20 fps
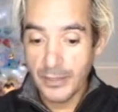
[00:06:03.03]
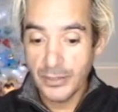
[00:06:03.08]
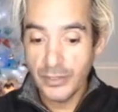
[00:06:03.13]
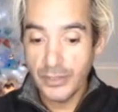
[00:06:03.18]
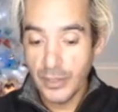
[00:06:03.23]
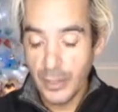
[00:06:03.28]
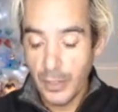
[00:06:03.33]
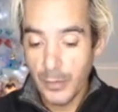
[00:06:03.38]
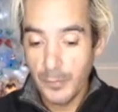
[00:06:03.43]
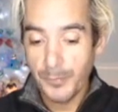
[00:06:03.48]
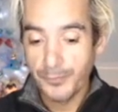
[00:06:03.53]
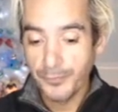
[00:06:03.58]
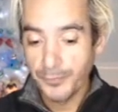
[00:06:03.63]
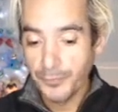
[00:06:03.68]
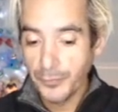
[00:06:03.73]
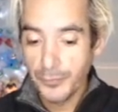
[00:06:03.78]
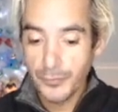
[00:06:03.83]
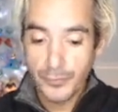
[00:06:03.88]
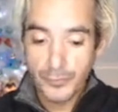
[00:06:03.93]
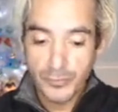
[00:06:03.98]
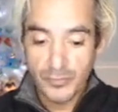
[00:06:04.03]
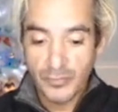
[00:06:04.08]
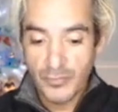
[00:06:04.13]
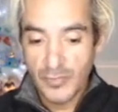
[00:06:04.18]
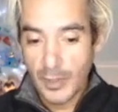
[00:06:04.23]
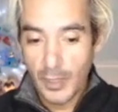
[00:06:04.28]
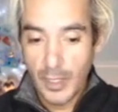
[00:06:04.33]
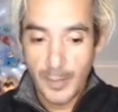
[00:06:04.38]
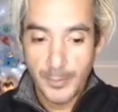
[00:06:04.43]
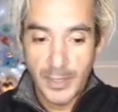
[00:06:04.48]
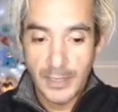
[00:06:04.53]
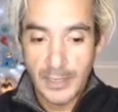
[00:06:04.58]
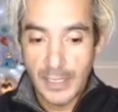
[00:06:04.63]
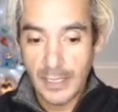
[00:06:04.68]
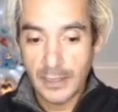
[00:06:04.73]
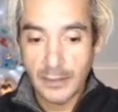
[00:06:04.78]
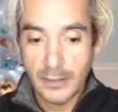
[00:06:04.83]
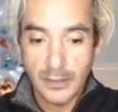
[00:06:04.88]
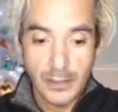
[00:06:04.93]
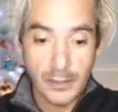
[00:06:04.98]
so I mean, that,
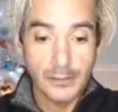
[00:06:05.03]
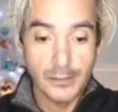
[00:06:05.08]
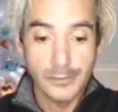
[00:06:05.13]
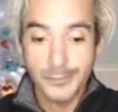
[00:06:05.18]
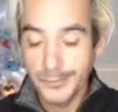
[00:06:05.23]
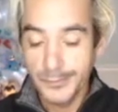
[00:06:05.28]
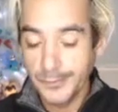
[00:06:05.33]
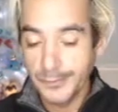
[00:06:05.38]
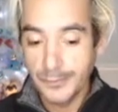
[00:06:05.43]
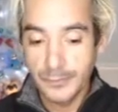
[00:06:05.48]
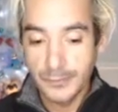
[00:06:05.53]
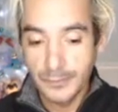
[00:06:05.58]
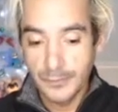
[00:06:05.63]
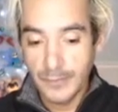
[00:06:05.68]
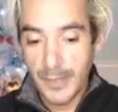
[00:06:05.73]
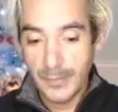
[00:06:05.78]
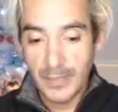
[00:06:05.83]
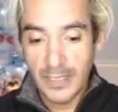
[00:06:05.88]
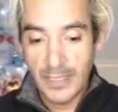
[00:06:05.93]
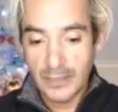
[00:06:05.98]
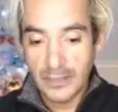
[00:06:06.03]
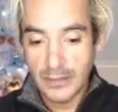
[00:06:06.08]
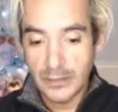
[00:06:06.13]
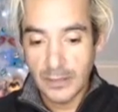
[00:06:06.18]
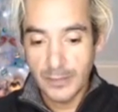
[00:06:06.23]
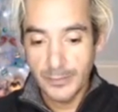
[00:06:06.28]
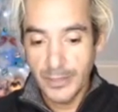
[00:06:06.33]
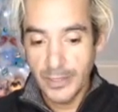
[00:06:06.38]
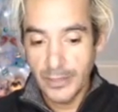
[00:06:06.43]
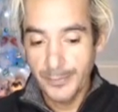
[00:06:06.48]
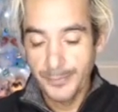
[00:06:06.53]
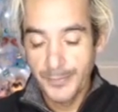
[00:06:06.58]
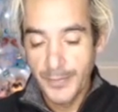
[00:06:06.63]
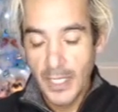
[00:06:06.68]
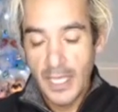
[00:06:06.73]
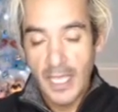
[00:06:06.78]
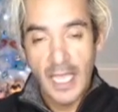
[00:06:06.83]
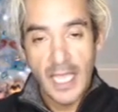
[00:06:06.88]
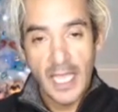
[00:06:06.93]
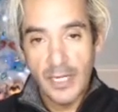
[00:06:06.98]
you know, maybe that's gonna be good.
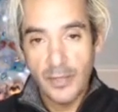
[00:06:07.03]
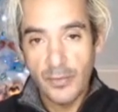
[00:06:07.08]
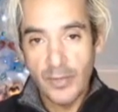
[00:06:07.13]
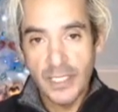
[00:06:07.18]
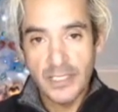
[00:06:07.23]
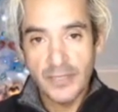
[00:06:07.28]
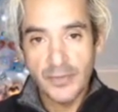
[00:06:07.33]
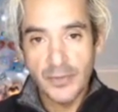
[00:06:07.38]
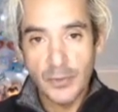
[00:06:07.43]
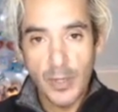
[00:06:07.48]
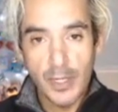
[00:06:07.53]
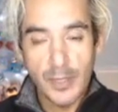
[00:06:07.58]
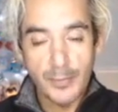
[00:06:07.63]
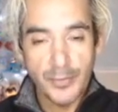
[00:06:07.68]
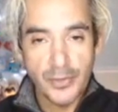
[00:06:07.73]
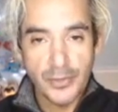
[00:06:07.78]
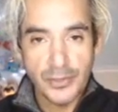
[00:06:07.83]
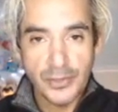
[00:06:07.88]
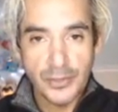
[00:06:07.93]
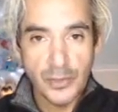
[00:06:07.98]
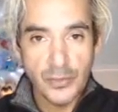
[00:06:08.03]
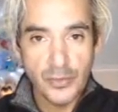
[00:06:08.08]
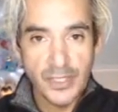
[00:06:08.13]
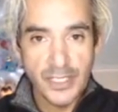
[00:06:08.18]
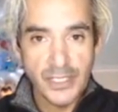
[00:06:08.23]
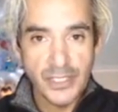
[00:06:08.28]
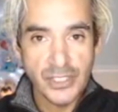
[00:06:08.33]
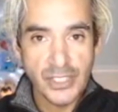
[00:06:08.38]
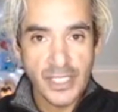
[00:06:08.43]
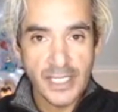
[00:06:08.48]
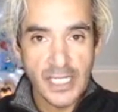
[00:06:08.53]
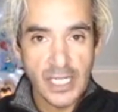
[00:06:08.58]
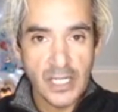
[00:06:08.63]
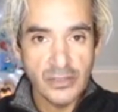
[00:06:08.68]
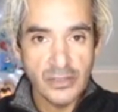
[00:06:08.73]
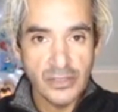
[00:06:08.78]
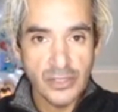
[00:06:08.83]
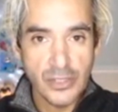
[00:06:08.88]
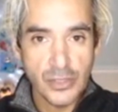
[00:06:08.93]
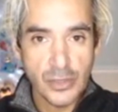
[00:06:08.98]
Anyways, if you want a personal reading, check it out in
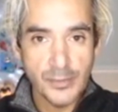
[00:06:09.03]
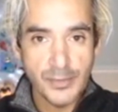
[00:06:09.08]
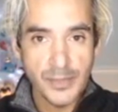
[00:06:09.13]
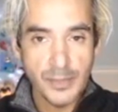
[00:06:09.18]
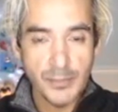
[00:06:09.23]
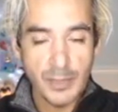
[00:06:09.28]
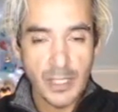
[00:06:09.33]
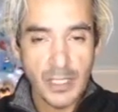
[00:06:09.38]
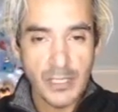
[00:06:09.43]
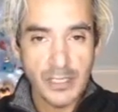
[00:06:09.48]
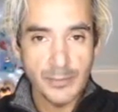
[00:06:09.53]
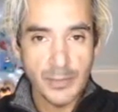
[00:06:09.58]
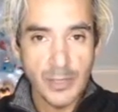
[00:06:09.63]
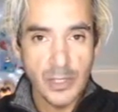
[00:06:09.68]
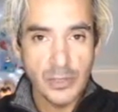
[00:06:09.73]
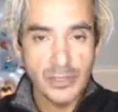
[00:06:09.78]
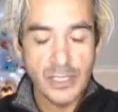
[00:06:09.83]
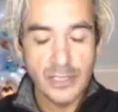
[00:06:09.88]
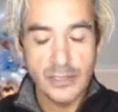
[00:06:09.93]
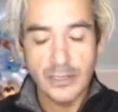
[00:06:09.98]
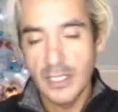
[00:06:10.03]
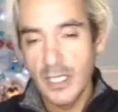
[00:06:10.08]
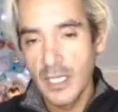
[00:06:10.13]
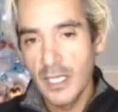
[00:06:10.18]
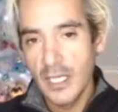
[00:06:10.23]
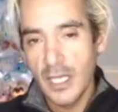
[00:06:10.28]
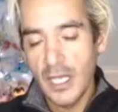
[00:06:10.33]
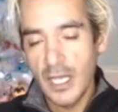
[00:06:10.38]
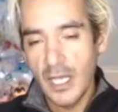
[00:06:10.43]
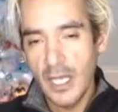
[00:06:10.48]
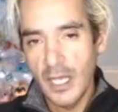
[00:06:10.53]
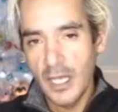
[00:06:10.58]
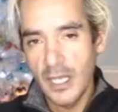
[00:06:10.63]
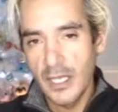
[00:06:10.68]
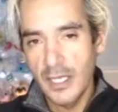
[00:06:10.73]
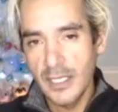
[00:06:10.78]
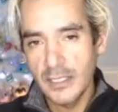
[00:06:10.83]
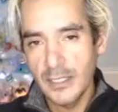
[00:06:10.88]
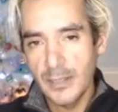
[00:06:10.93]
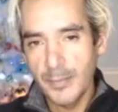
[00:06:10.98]
the description box below. Just
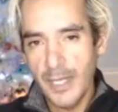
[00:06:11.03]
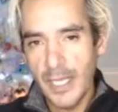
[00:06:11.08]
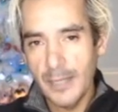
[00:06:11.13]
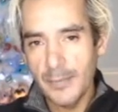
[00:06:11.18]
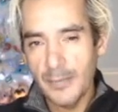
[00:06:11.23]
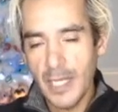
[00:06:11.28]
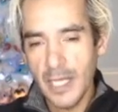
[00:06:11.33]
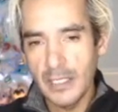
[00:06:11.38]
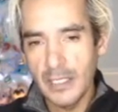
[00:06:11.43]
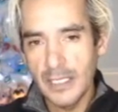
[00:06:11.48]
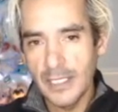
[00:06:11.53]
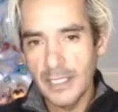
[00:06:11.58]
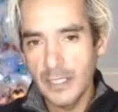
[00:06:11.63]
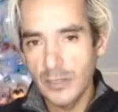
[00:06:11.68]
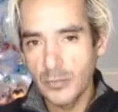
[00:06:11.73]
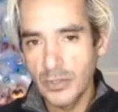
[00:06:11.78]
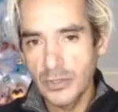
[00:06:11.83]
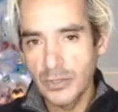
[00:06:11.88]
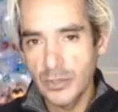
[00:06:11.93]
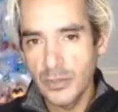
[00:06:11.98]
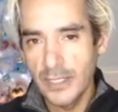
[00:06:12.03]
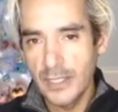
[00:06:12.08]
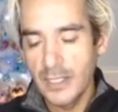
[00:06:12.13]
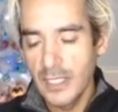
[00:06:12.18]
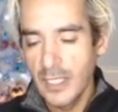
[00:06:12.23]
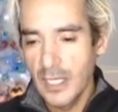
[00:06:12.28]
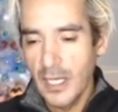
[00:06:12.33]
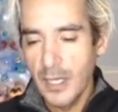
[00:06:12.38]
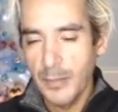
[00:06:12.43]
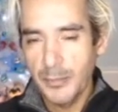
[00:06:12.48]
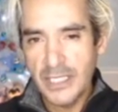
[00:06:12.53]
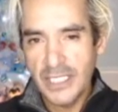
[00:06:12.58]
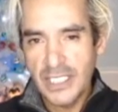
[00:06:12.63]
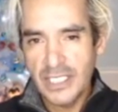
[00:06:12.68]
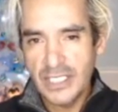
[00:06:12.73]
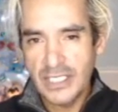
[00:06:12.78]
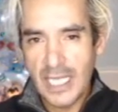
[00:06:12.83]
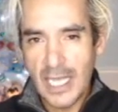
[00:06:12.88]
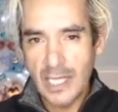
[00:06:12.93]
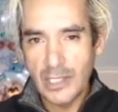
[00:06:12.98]
hit the PayPal link and we'll do it. Please
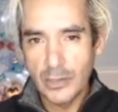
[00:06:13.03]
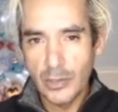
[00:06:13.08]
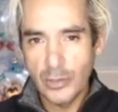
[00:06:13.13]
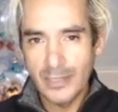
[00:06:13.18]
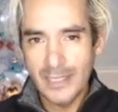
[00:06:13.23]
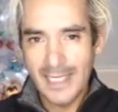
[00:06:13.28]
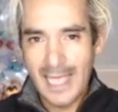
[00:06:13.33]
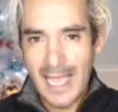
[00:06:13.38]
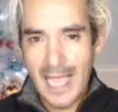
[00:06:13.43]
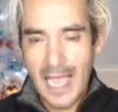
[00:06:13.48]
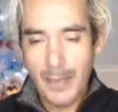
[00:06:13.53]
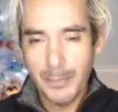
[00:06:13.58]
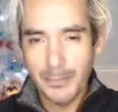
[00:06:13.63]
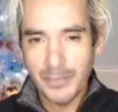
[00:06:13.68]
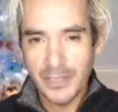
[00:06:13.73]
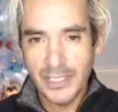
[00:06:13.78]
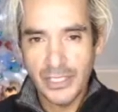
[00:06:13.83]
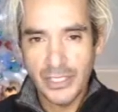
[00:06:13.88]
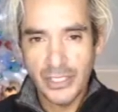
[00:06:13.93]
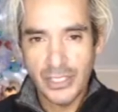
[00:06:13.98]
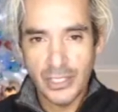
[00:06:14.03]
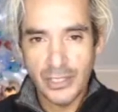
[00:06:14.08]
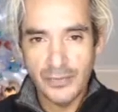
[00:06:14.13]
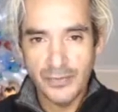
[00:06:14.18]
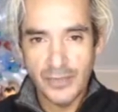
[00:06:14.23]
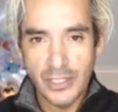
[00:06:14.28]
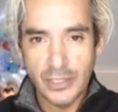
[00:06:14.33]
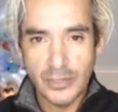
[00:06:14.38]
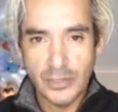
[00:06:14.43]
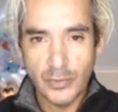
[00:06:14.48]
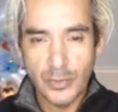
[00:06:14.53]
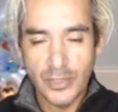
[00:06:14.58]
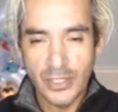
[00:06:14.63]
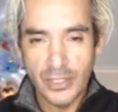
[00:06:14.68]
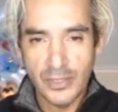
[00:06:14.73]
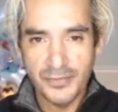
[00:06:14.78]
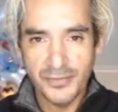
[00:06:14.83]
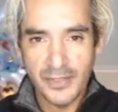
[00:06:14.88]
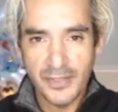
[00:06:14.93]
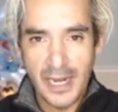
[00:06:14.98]
download the app, please share the videos with your
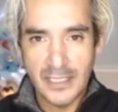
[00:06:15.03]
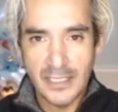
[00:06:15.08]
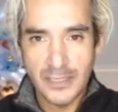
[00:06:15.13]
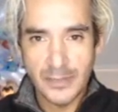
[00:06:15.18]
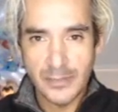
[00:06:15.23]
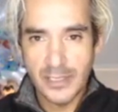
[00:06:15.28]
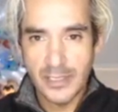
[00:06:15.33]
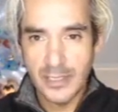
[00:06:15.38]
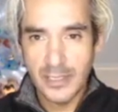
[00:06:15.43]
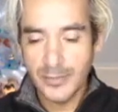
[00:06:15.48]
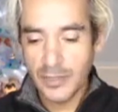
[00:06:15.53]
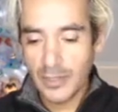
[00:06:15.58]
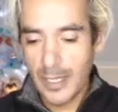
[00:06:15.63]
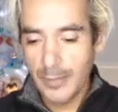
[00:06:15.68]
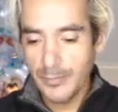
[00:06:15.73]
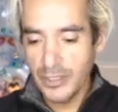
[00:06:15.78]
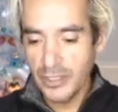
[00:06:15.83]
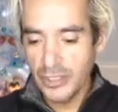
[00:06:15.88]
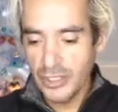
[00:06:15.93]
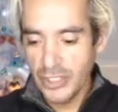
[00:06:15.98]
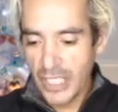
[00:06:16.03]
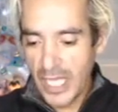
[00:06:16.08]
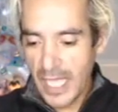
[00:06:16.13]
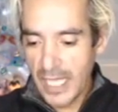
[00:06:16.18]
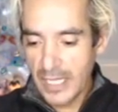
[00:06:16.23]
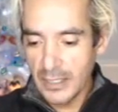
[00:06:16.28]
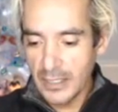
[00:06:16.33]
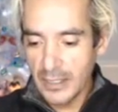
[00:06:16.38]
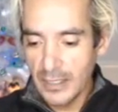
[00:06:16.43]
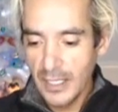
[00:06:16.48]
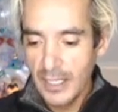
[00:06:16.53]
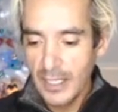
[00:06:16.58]
friends, please subscribe to the channel.